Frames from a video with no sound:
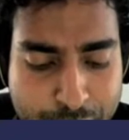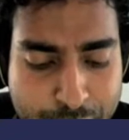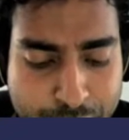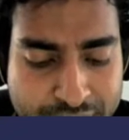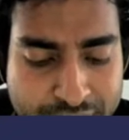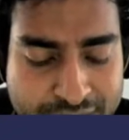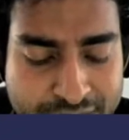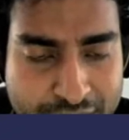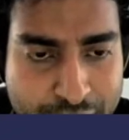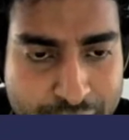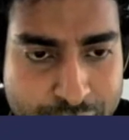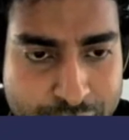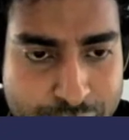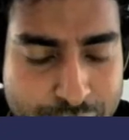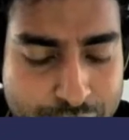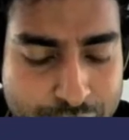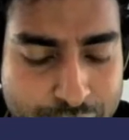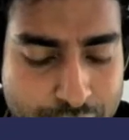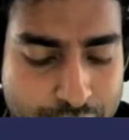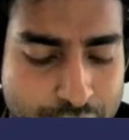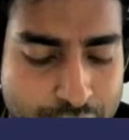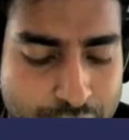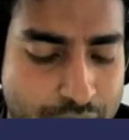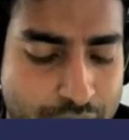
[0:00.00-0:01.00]
without
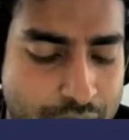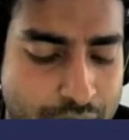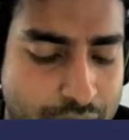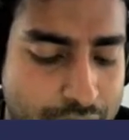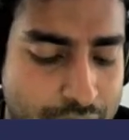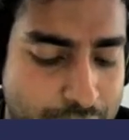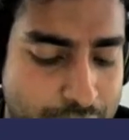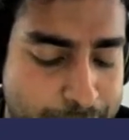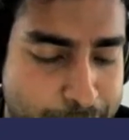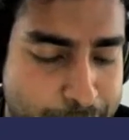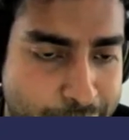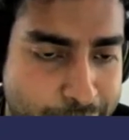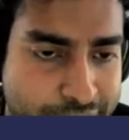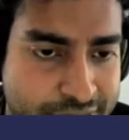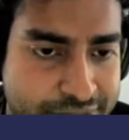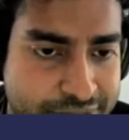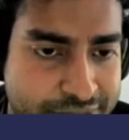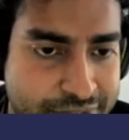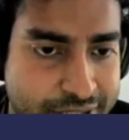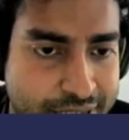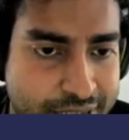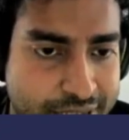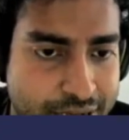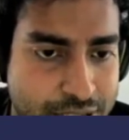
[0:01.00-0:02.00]
a
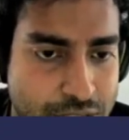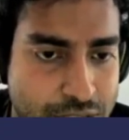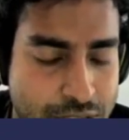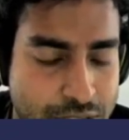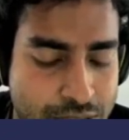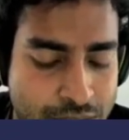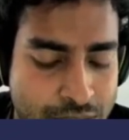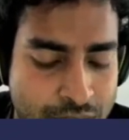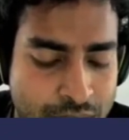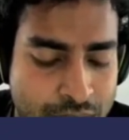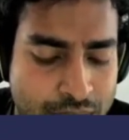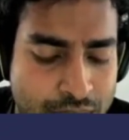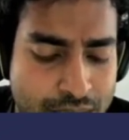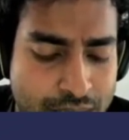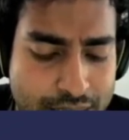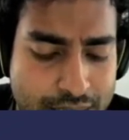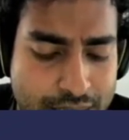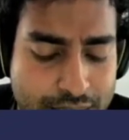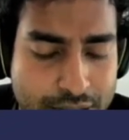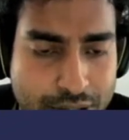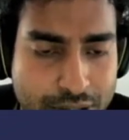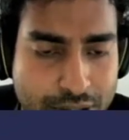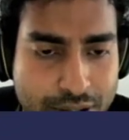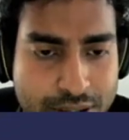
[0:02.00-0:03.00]
modification
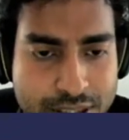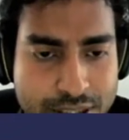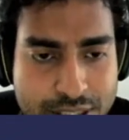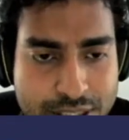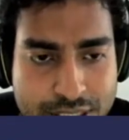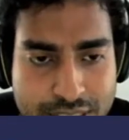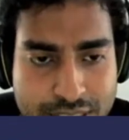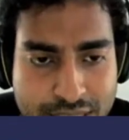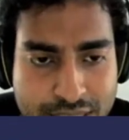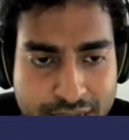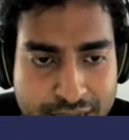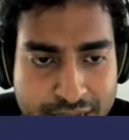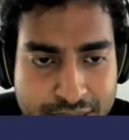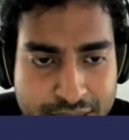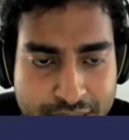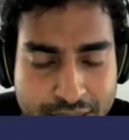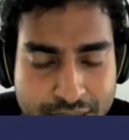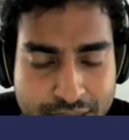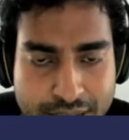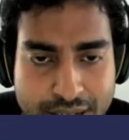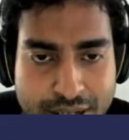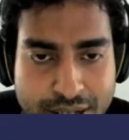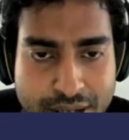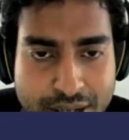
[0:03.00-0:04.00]
across
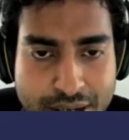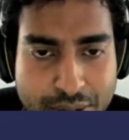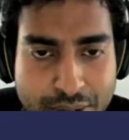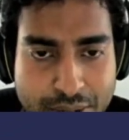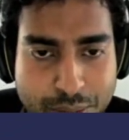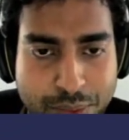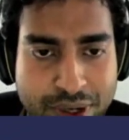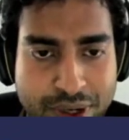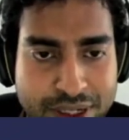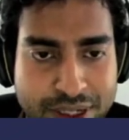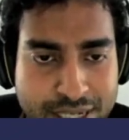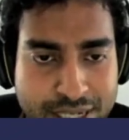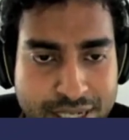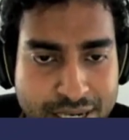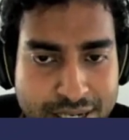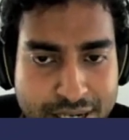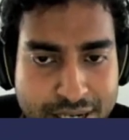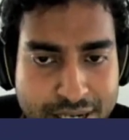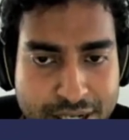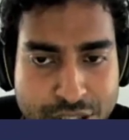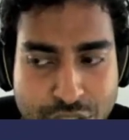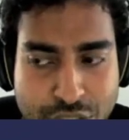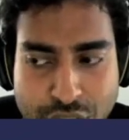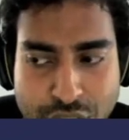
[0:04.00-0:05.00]
chain, one can
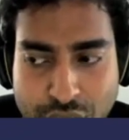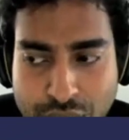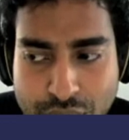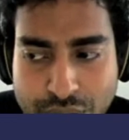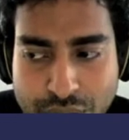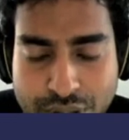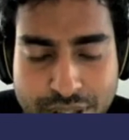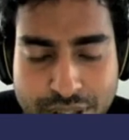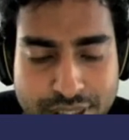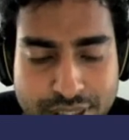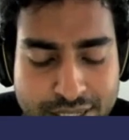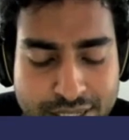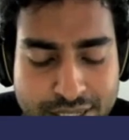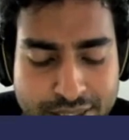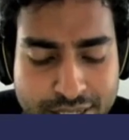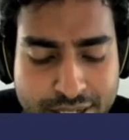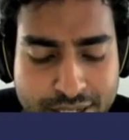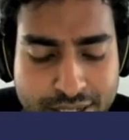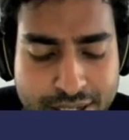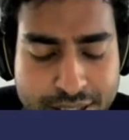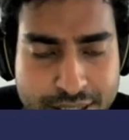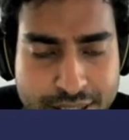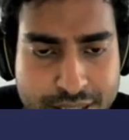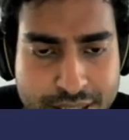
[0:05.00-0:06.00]
ensure that
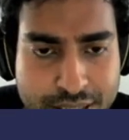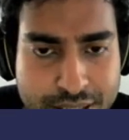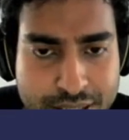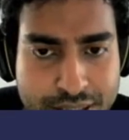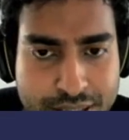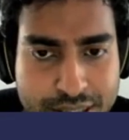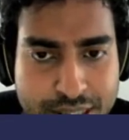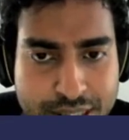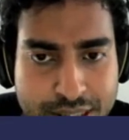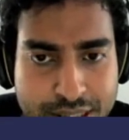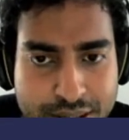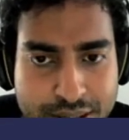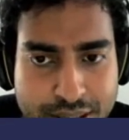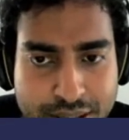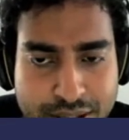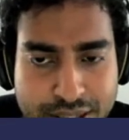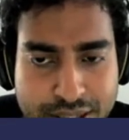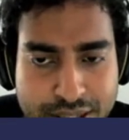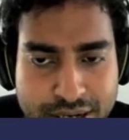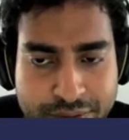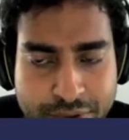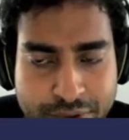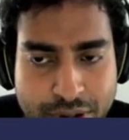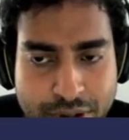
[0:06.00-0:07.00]
there is
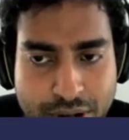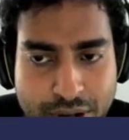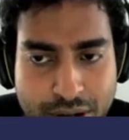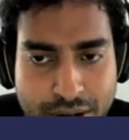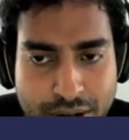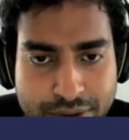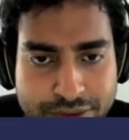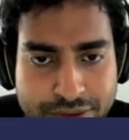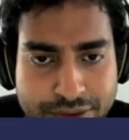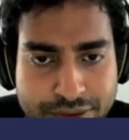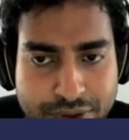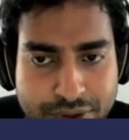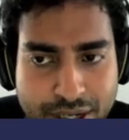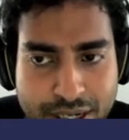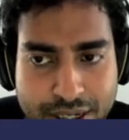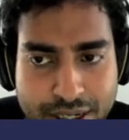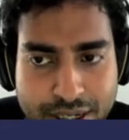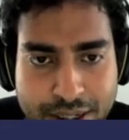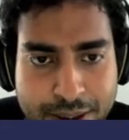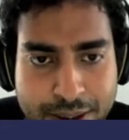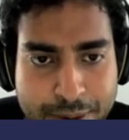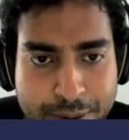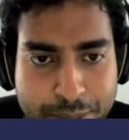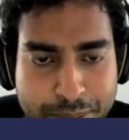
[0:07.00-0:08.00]
certain level
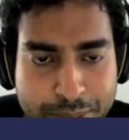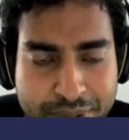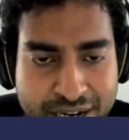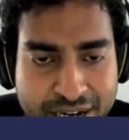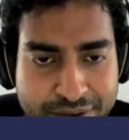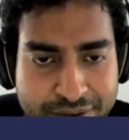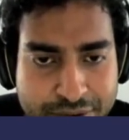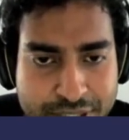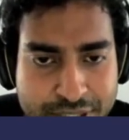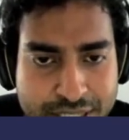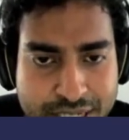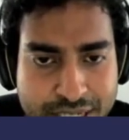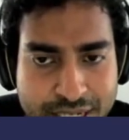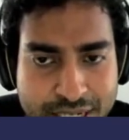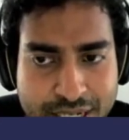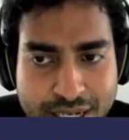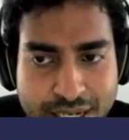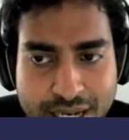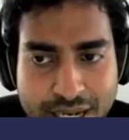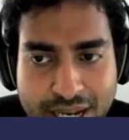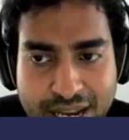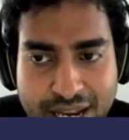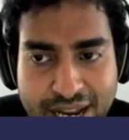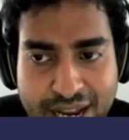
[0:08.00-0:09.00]
of
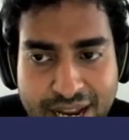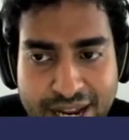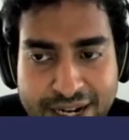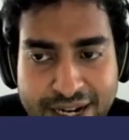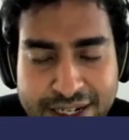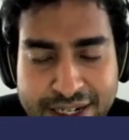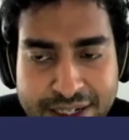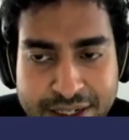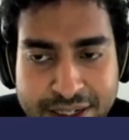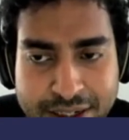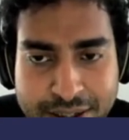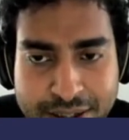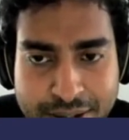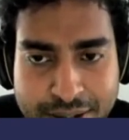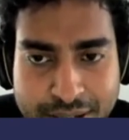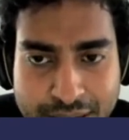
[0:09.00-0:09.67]
privacy and